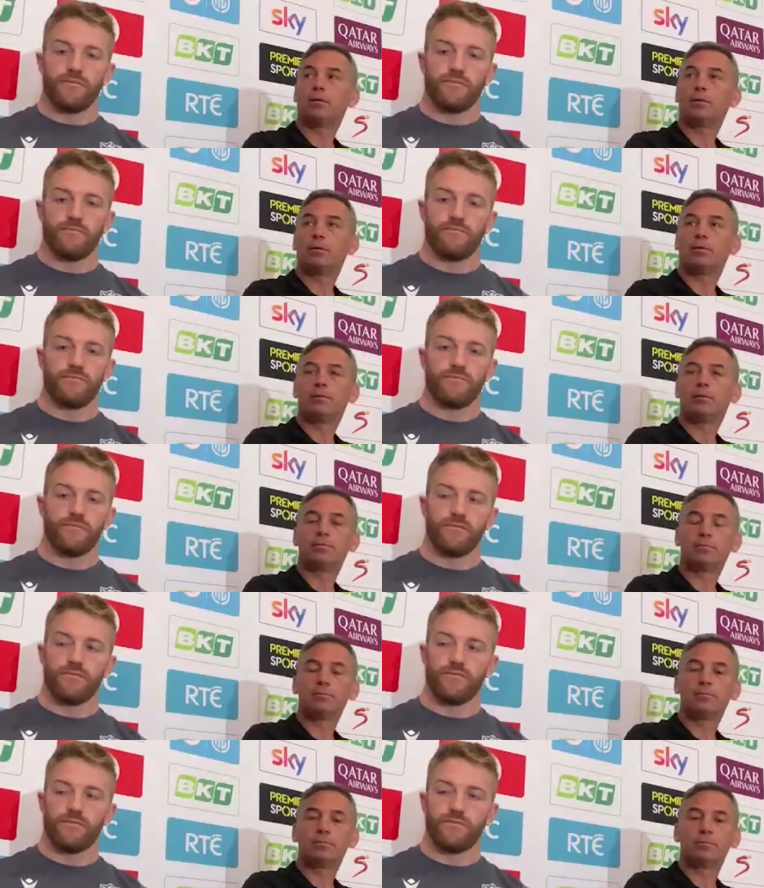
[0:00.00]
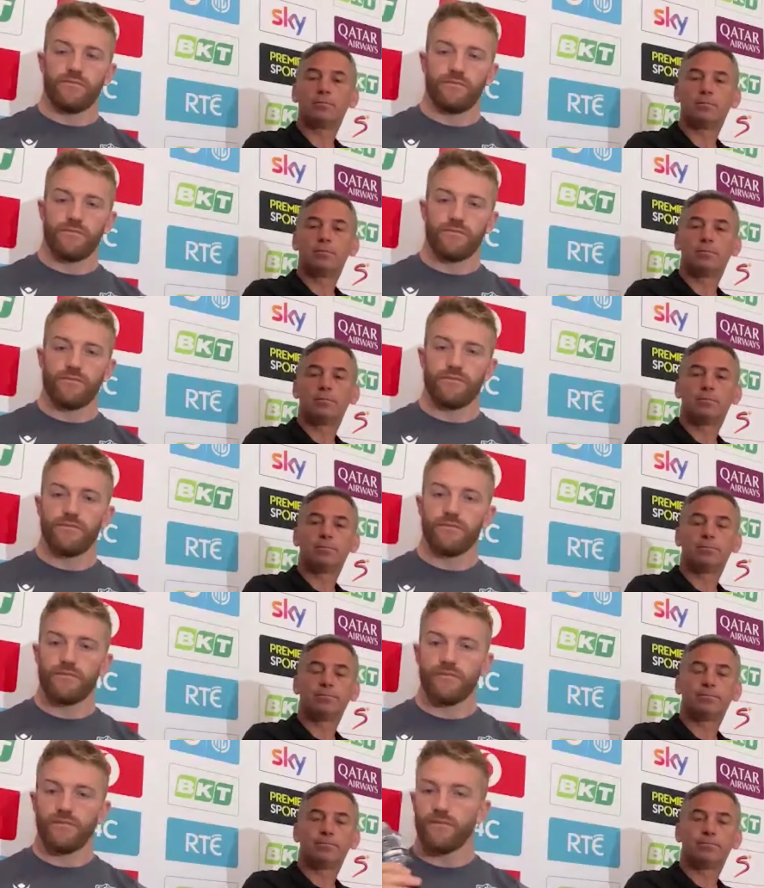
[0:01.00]

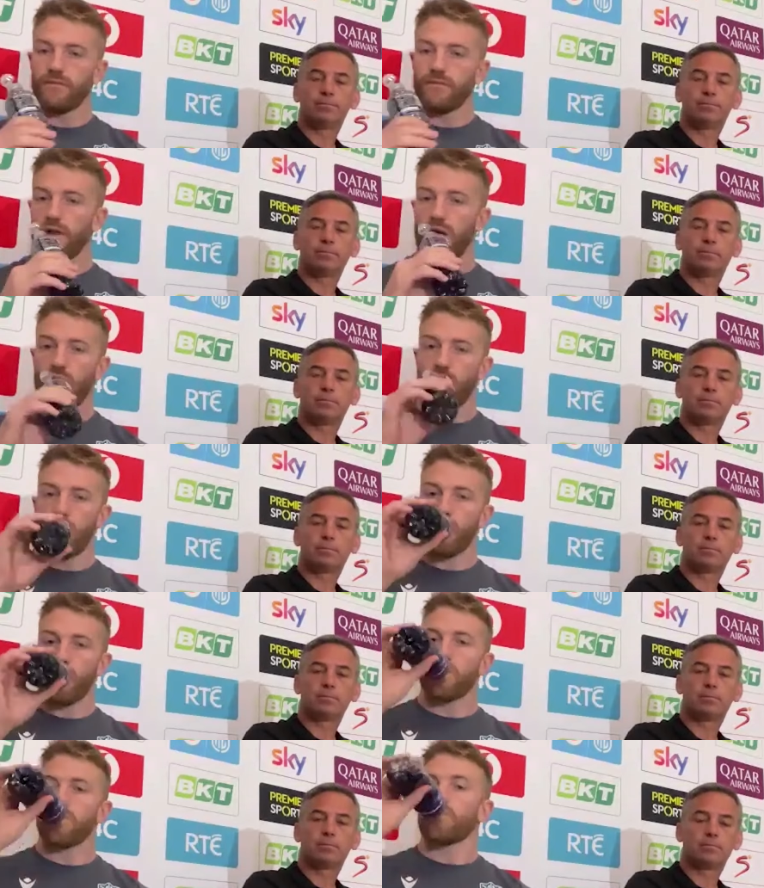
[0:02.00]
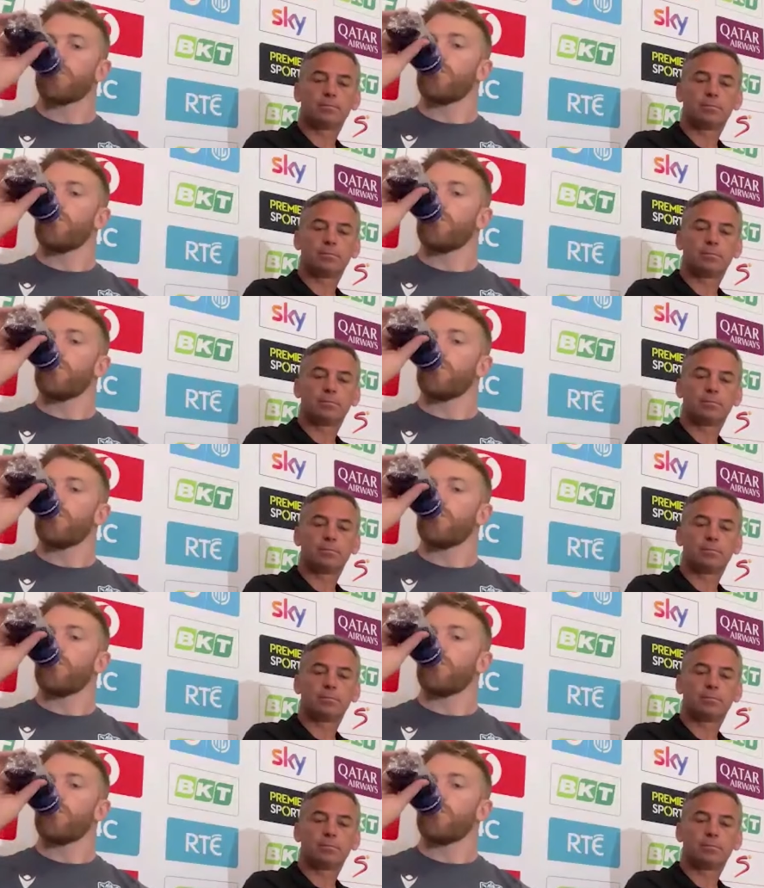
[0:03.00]
No one is speaking in this clip.